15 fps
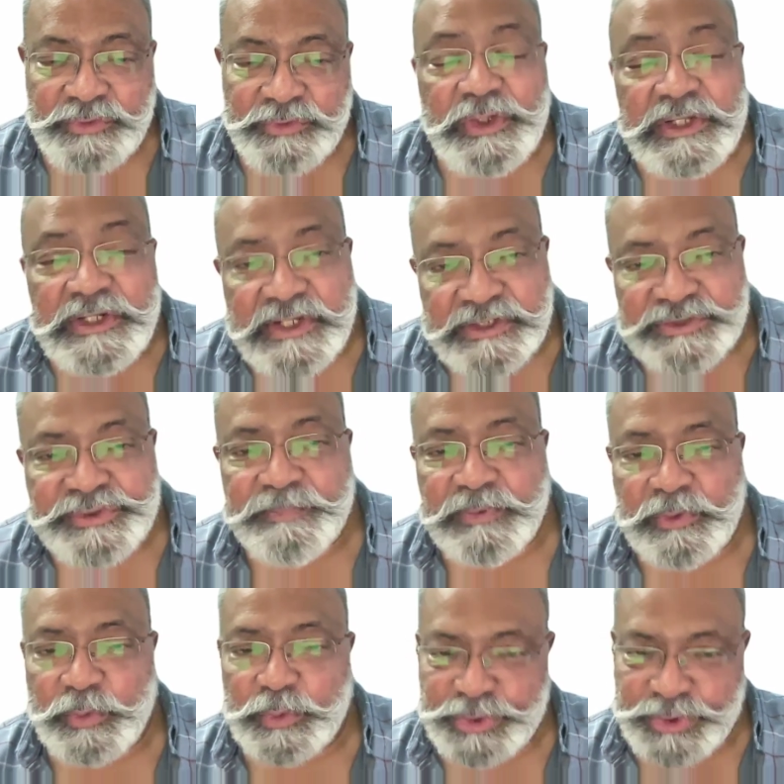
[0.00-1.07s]
So
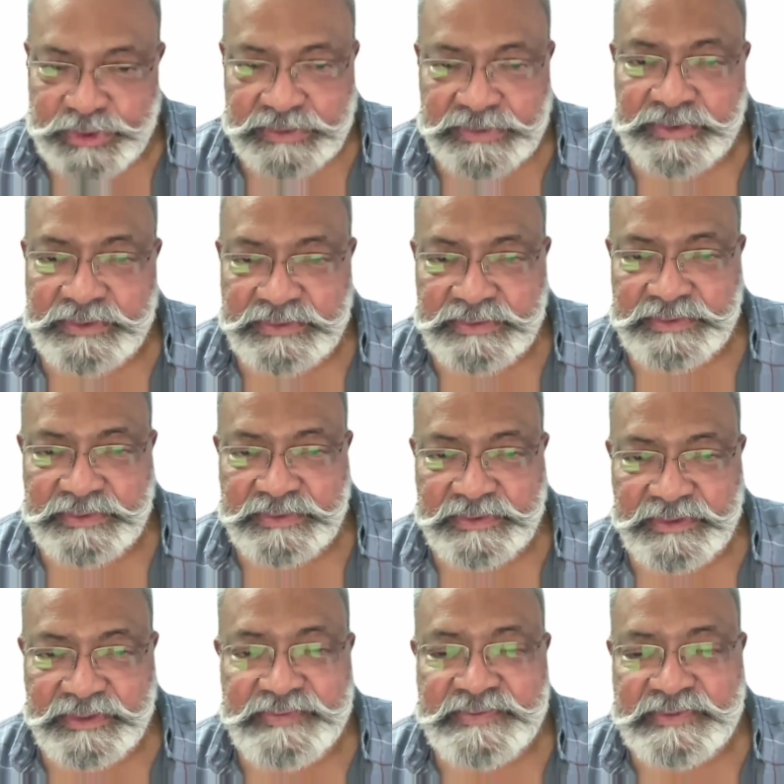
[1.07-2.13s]
leadership quotient
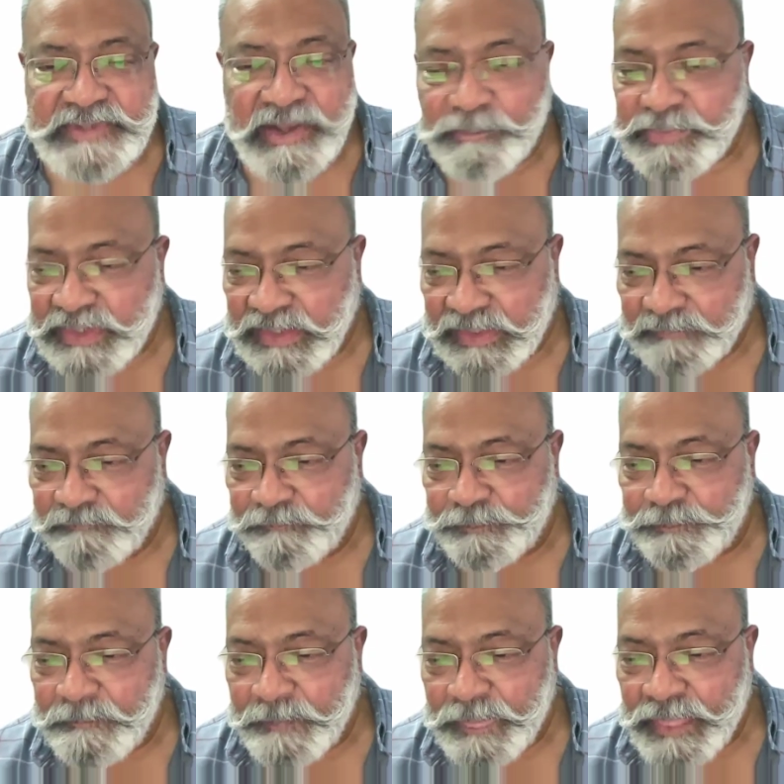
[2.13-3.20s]
is something
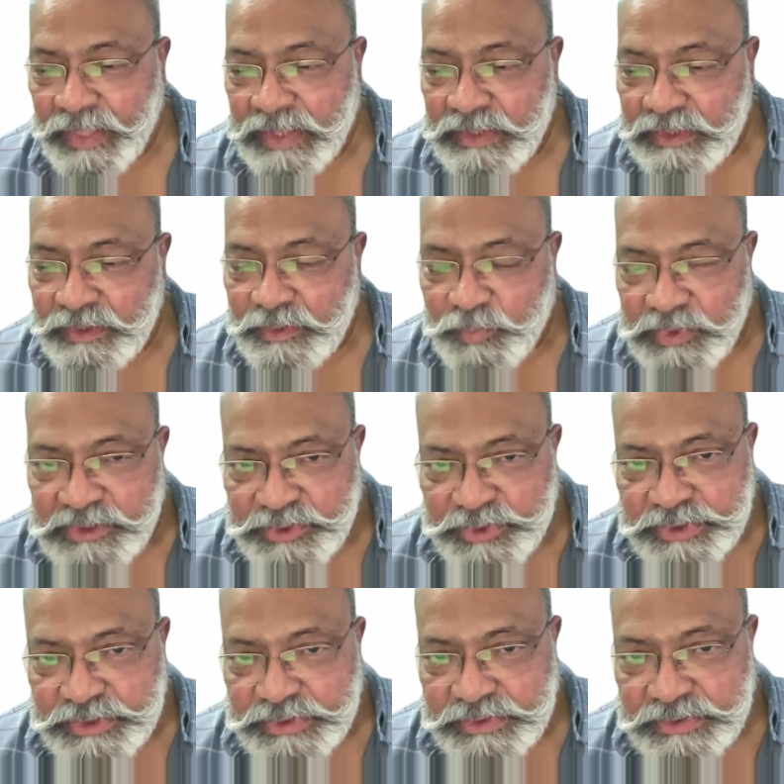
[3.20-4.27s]

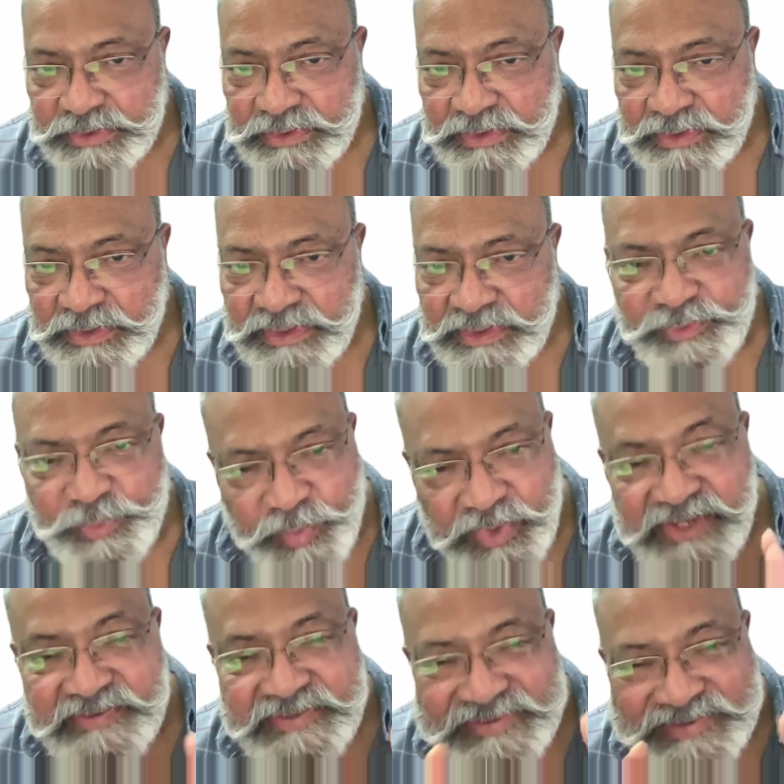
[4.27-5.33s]
which is
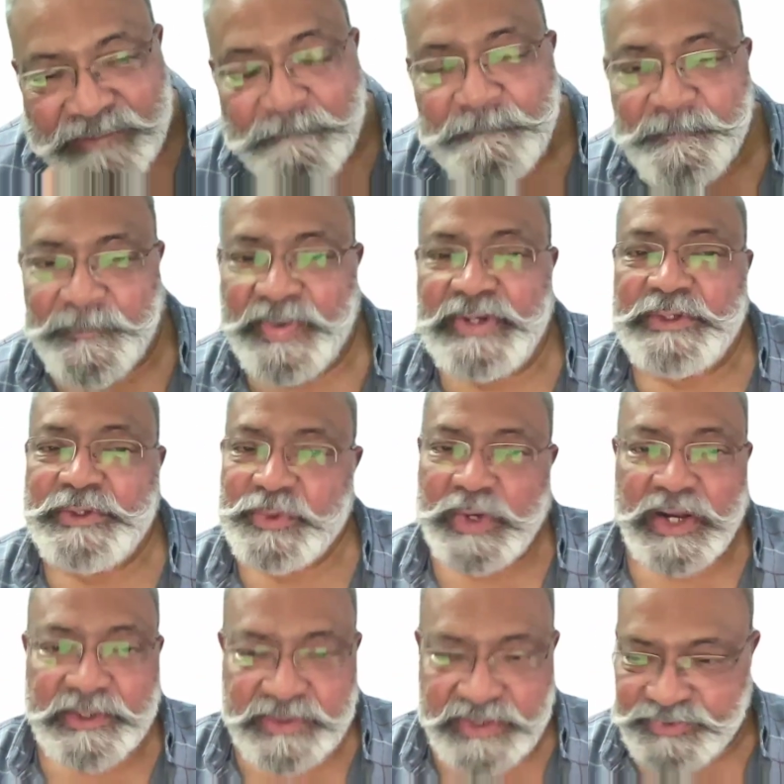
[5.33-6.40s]
very simple
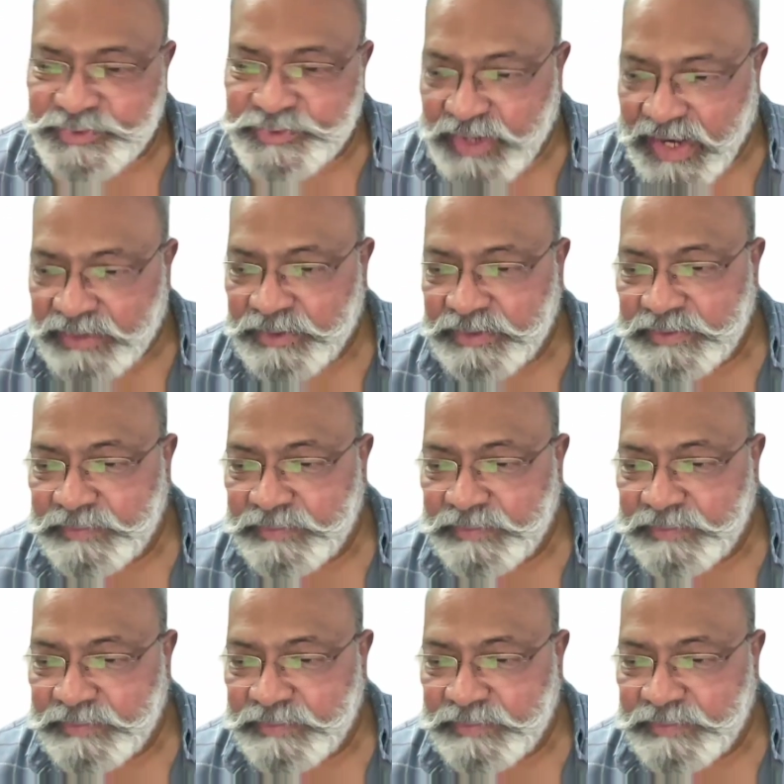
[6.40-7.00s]
to understand.